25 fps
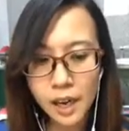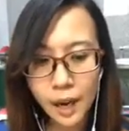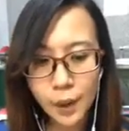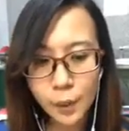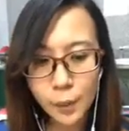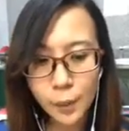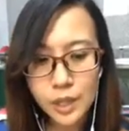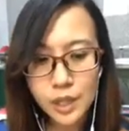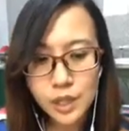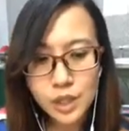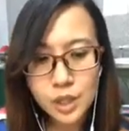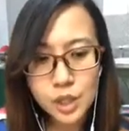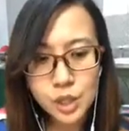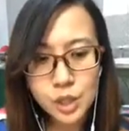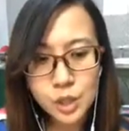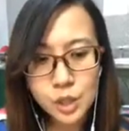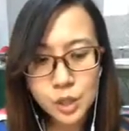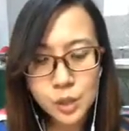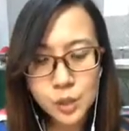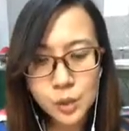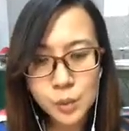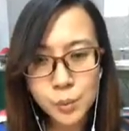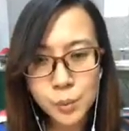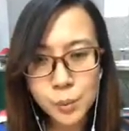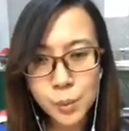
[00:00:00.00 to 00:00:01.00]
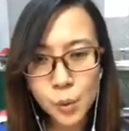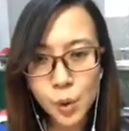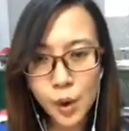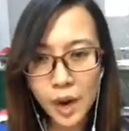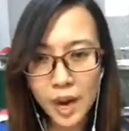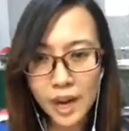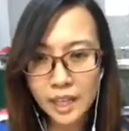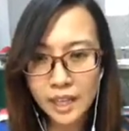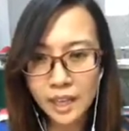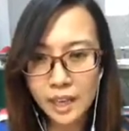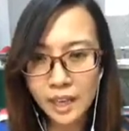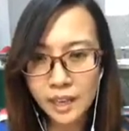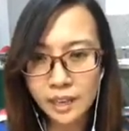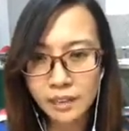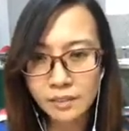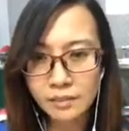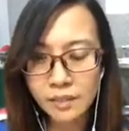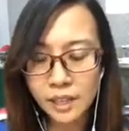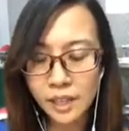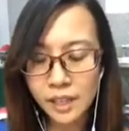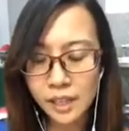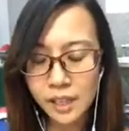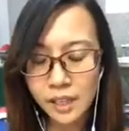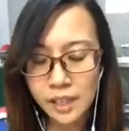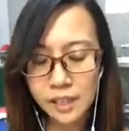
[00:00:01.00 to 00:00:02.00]
went to point out
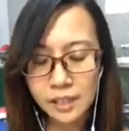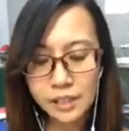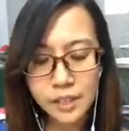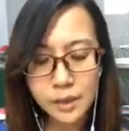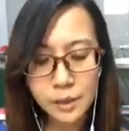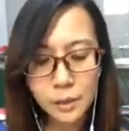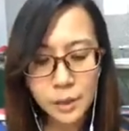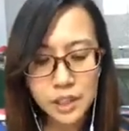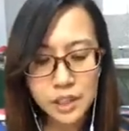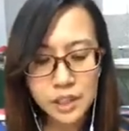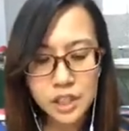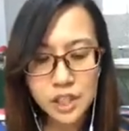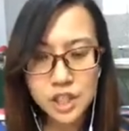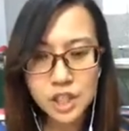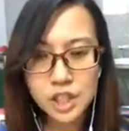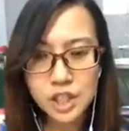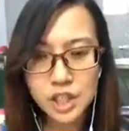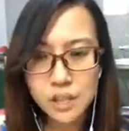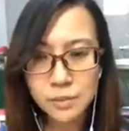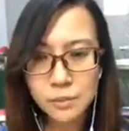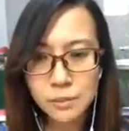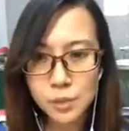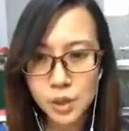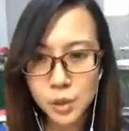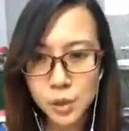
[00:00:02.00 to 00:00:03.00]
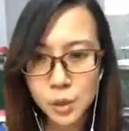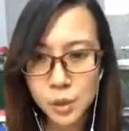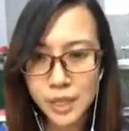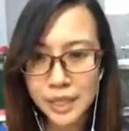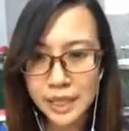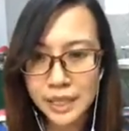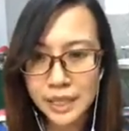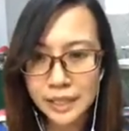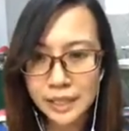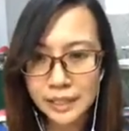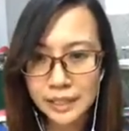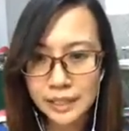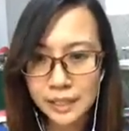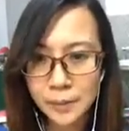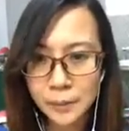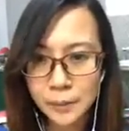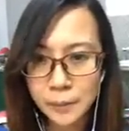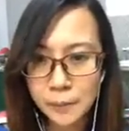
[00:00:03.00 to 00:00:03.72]
the relationship between